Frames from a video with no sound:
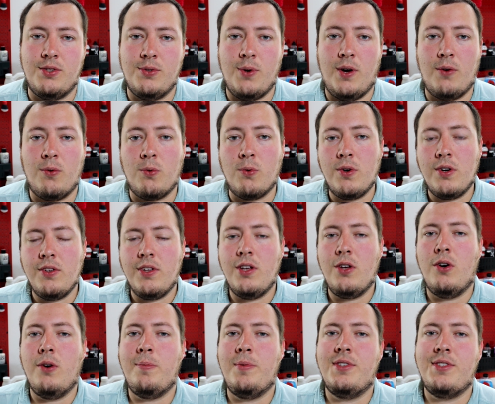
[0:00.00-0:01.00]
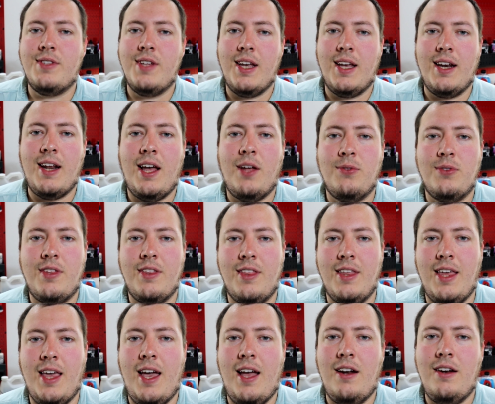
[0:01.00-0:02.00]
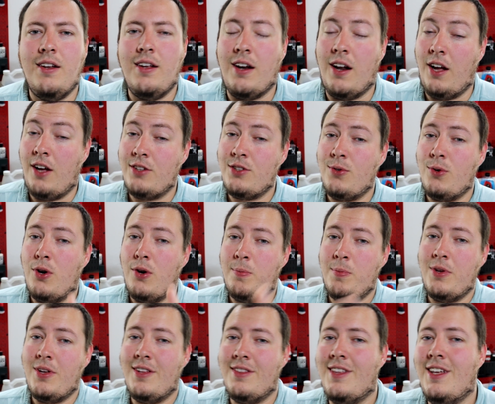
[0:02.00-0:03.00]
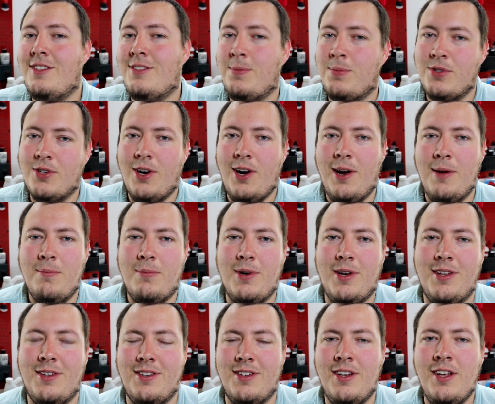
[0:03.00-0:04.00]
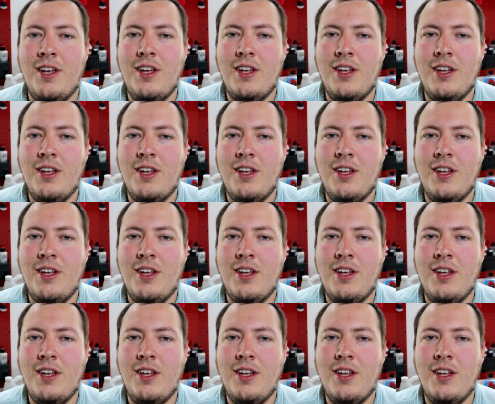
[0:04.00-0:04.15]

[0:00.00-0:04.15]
So I really hope you stick it out to the end, and I also hope you hit that subscribe button.